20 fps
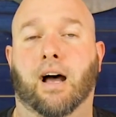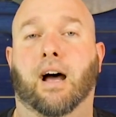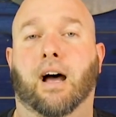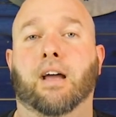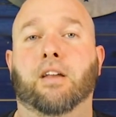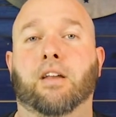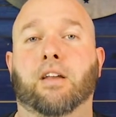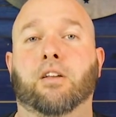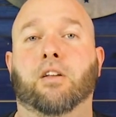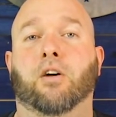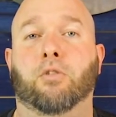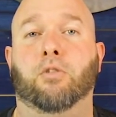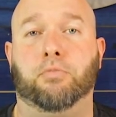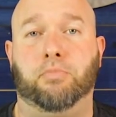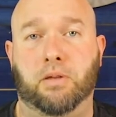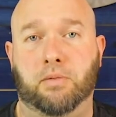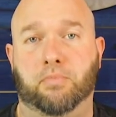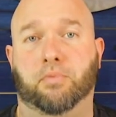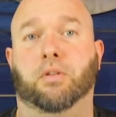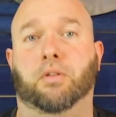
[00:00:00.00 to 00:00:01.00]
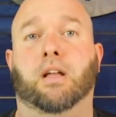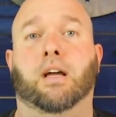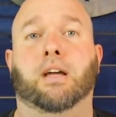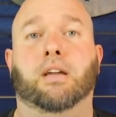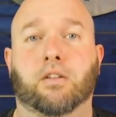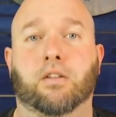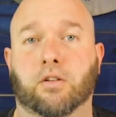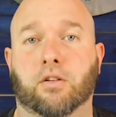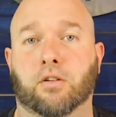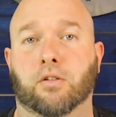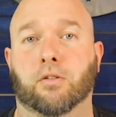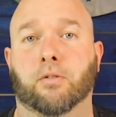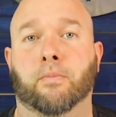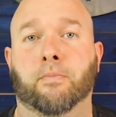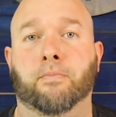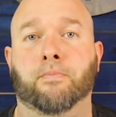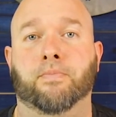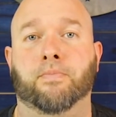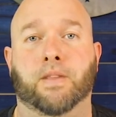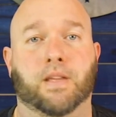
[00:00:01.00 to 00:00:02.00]
I know with people like you,
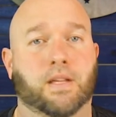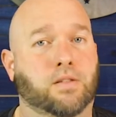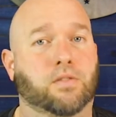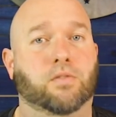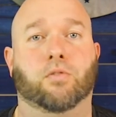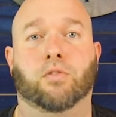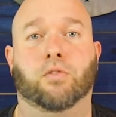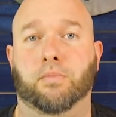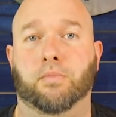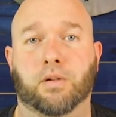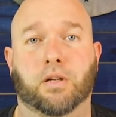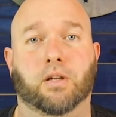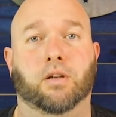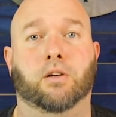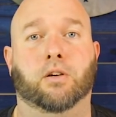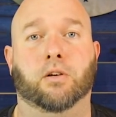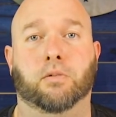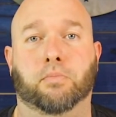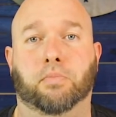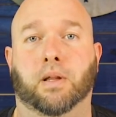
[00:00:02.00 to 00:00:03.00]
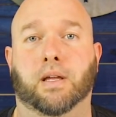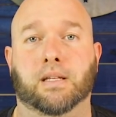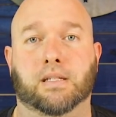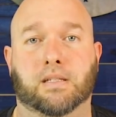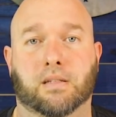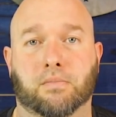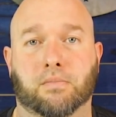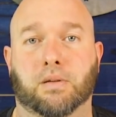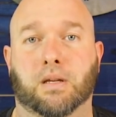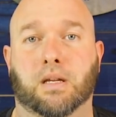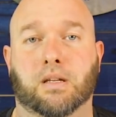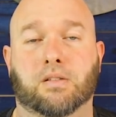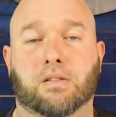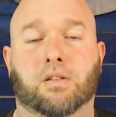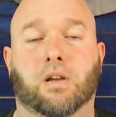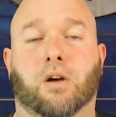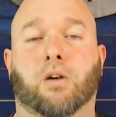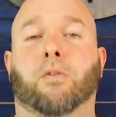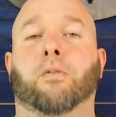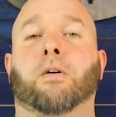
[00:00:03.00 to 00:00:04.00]
it's going to be a good place to be.
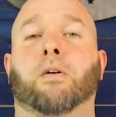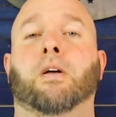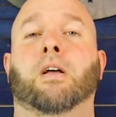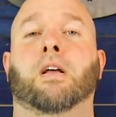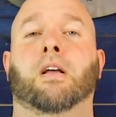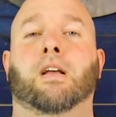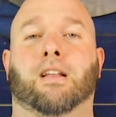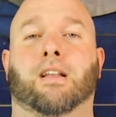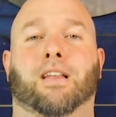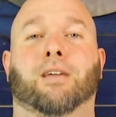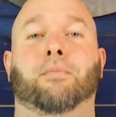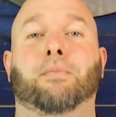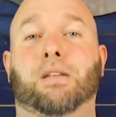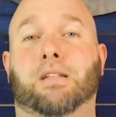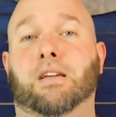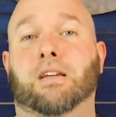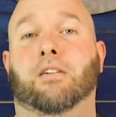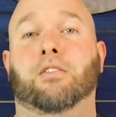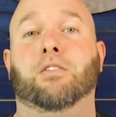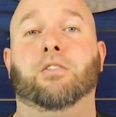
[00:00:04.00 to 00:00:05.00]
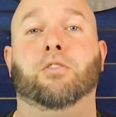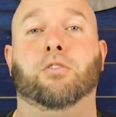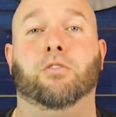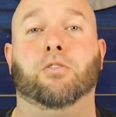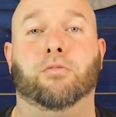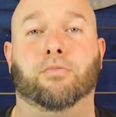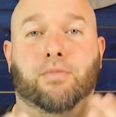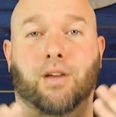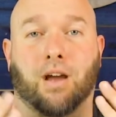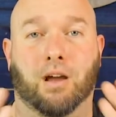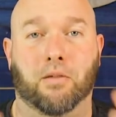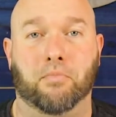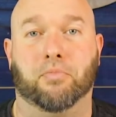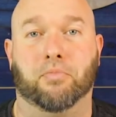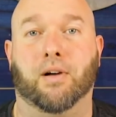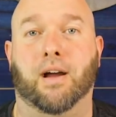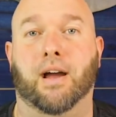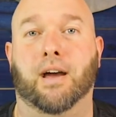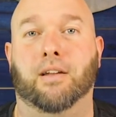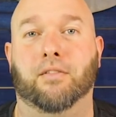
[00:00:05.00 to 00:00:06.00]
So let me tell you, I'm
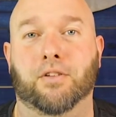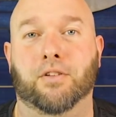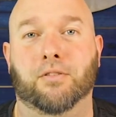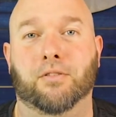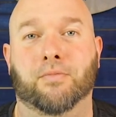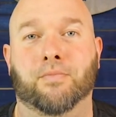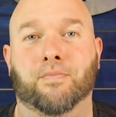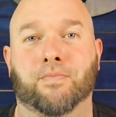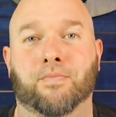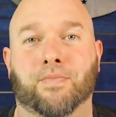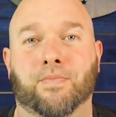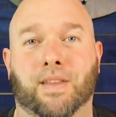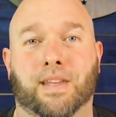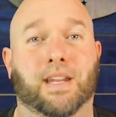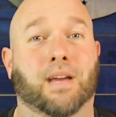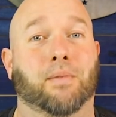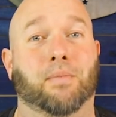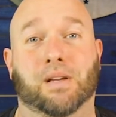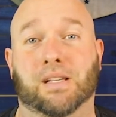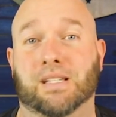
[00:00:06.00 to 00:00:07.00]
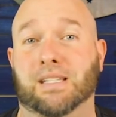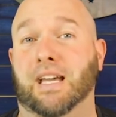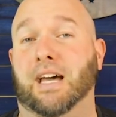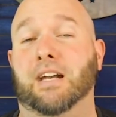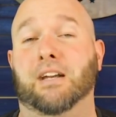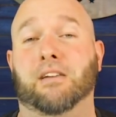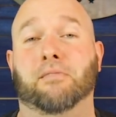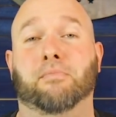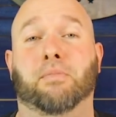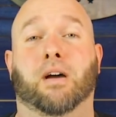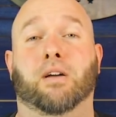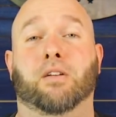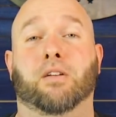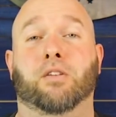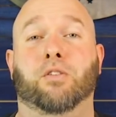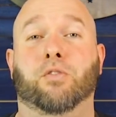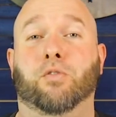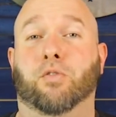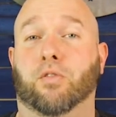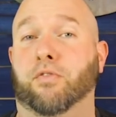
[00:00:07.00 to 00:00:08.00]
proud of you, and I'm excited
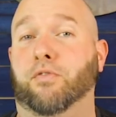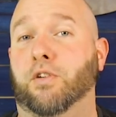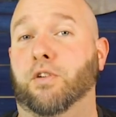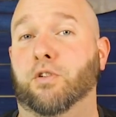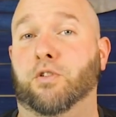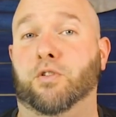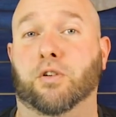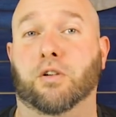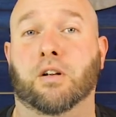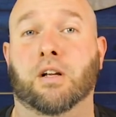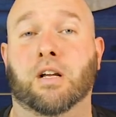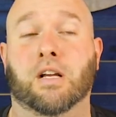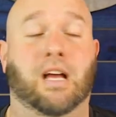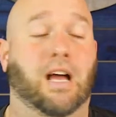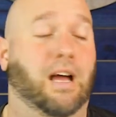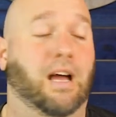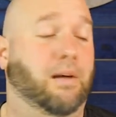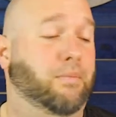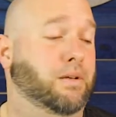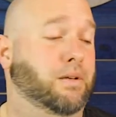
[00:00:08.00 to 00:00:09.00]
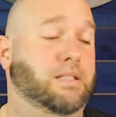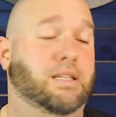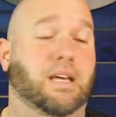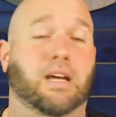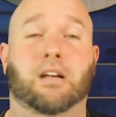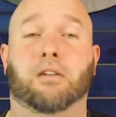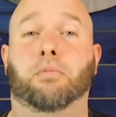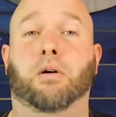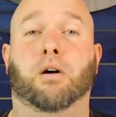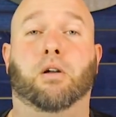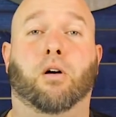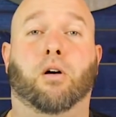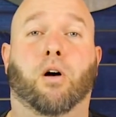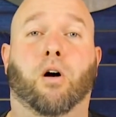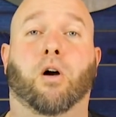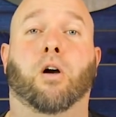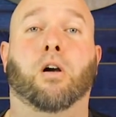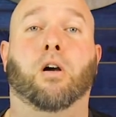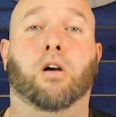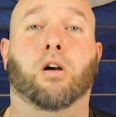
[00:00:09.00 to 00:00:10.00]
about your future. I'm excited about
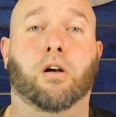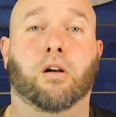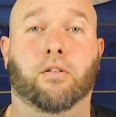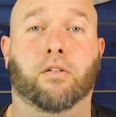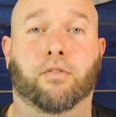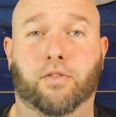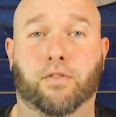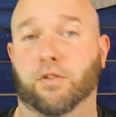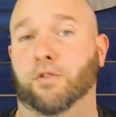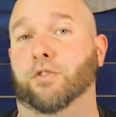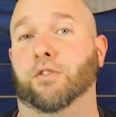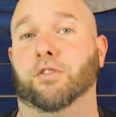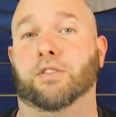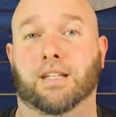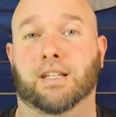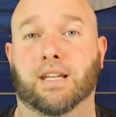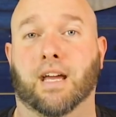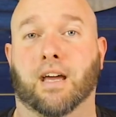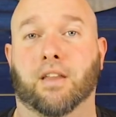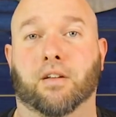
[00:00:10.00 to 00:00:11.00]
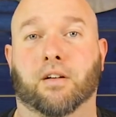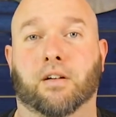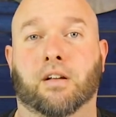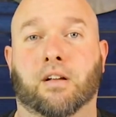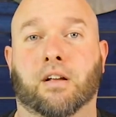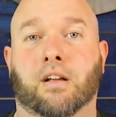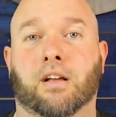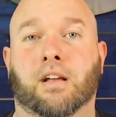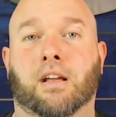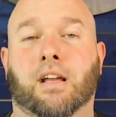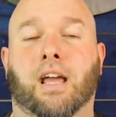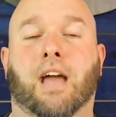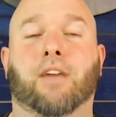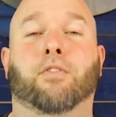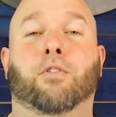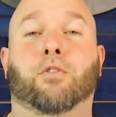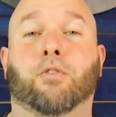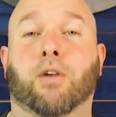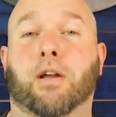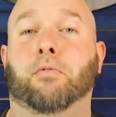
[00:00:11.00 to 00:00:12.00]
our future together.
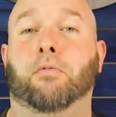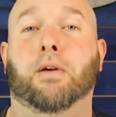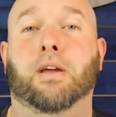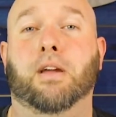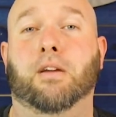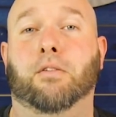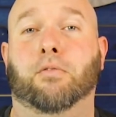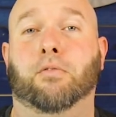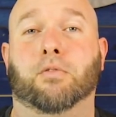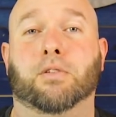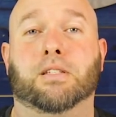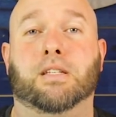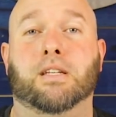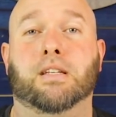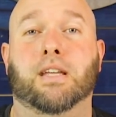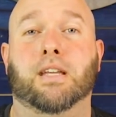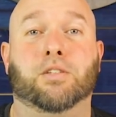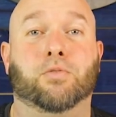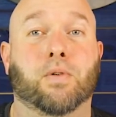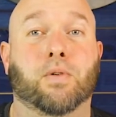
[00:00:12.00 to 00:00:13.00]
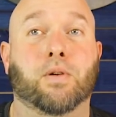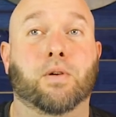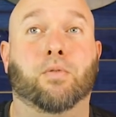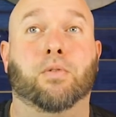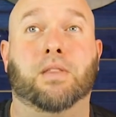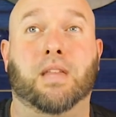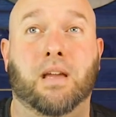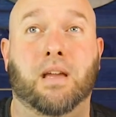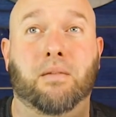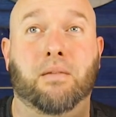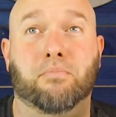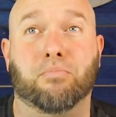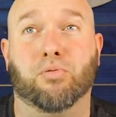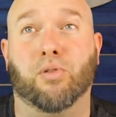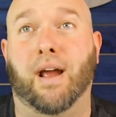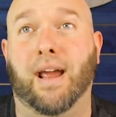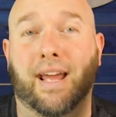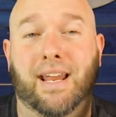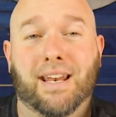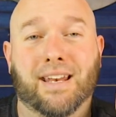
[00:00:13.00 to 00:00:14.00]
Have a great week. We'll see you next week with a
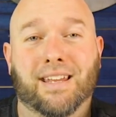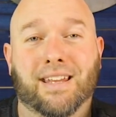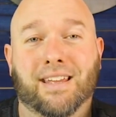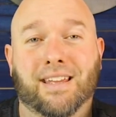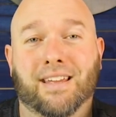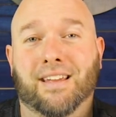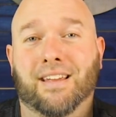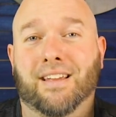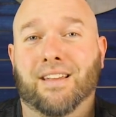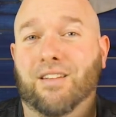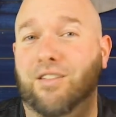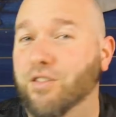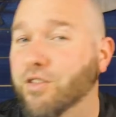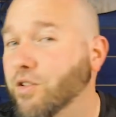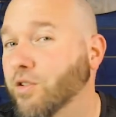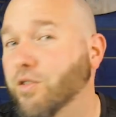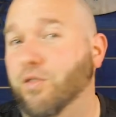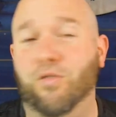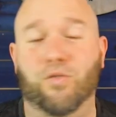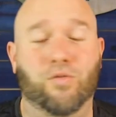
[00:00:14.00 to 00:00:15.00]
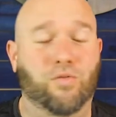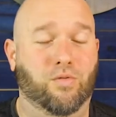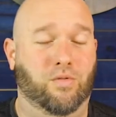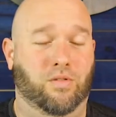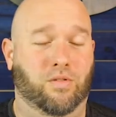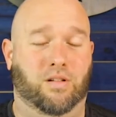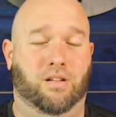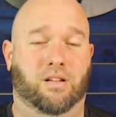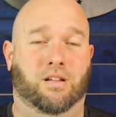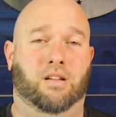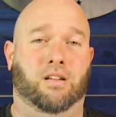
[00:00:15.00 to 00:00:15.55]
brand new